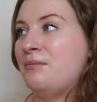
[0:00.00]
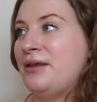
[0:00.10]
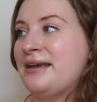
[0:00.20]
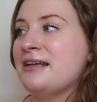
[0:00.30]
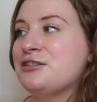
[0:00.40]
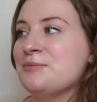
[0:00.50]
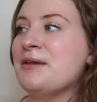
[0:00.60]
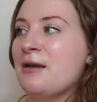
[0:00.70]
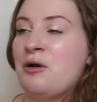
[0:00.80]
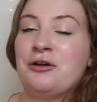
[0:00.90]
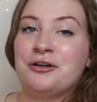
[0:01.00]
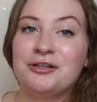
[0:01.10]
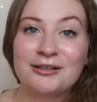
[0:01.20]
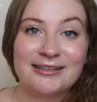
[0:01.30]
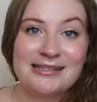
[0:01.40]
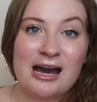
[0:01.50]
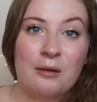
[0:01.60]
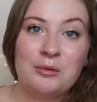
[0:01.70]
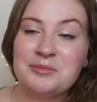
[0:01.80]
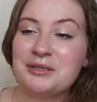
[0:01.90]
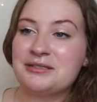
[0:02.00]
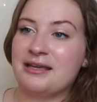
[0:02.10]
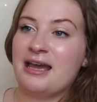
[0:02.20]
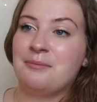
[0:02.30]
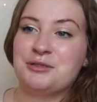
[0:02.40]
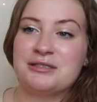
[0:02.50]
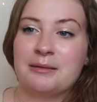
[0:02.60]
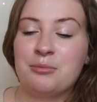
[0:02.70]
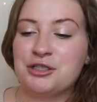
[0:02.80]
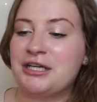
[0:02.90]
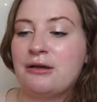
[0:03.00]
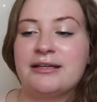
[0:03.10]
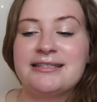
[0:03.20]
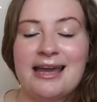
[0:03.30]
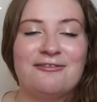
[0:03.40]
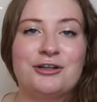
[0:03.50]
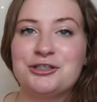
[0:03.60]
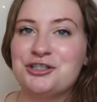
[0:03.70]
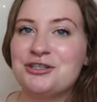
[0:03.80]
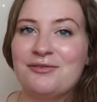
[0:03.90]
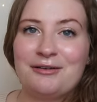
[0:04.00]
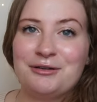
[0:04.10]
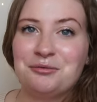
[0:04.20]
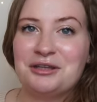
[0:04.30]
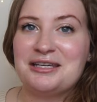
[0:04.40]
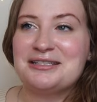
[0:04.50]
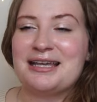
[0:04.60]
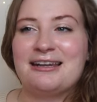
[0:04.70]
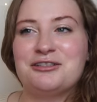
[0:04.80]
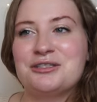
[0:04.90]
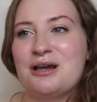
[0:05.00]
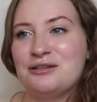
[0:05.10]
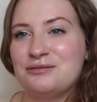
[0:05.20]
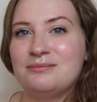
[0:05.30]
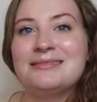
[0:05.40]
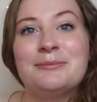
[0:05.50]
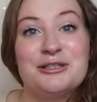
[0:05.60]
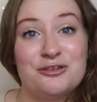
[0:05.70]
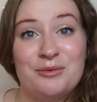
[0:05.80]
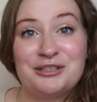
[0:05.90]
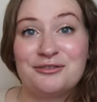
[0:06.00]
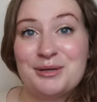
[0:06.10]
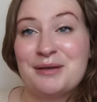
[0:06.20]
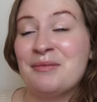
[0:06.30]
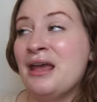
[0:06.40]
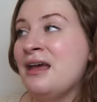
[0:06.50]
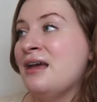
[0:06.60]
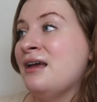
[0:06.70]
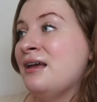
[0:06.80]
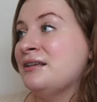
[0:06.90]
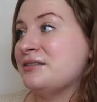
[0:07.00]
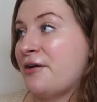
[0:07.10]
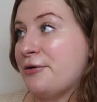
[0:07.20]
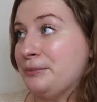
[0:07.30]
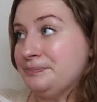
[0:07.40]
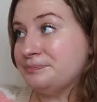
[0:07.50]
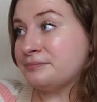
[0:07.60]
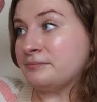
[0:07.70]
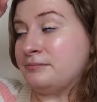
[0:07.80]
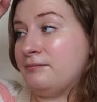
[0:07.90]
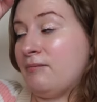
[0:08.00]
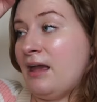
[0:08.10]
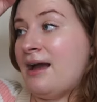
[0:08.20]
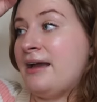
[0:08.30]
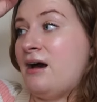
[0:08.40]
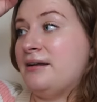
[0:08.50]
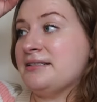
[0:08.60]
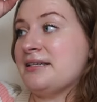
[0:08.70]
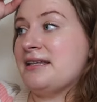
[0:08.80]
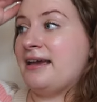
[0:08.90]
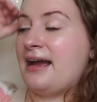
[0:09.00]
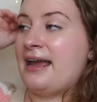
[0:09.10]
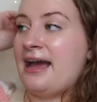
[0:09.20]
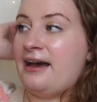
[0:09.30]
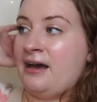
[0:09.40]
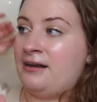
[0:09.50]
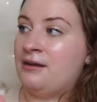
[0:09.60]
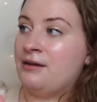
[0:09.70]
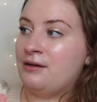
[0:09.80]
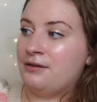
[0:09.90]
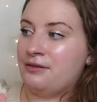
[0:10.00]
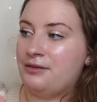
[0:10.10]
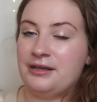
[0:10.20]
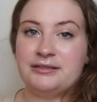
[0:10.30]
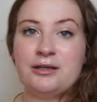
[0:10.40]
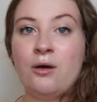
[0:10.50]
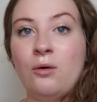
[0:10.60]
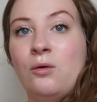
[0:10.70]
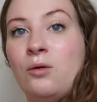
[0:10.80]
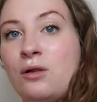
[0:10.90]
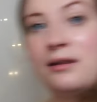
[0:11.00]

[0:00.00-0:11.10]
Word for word: like it just became harder to collect the albums because they kept just like pushing out like 10 versions of every release and it just got to be too much for me. So I honestly like I had this whole